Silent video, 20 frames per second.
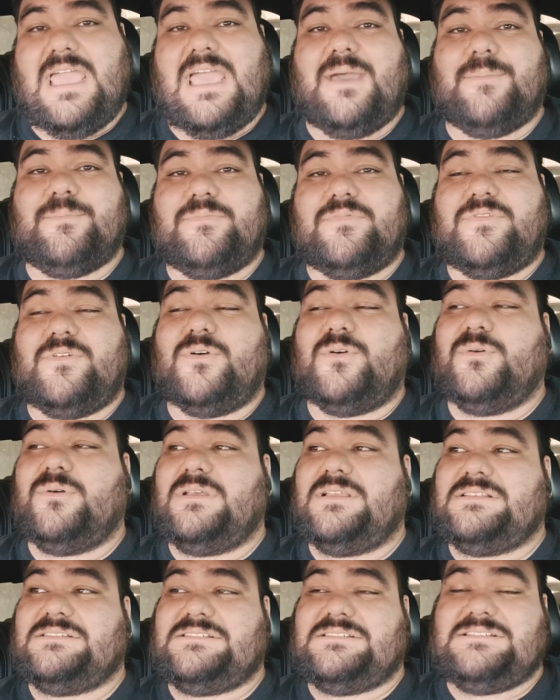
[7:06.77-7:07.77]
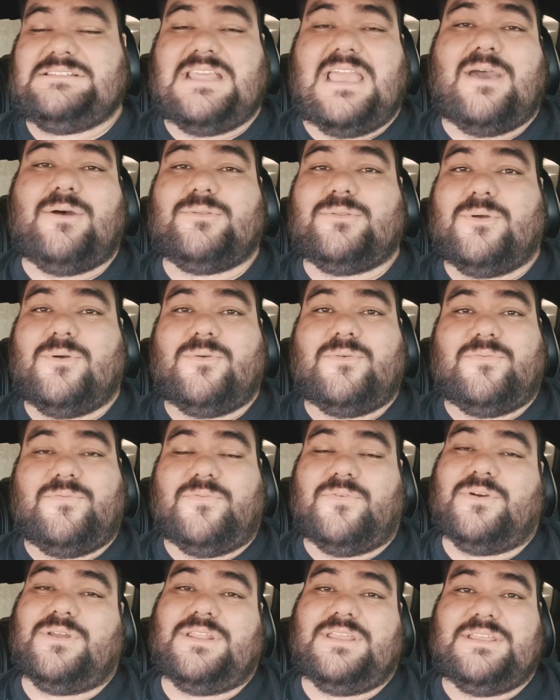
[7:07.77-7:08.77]
app though is download
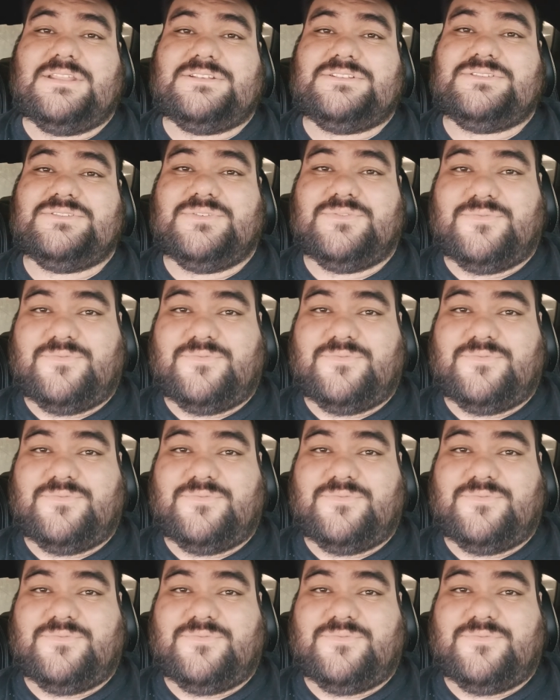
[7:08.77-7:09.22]
footage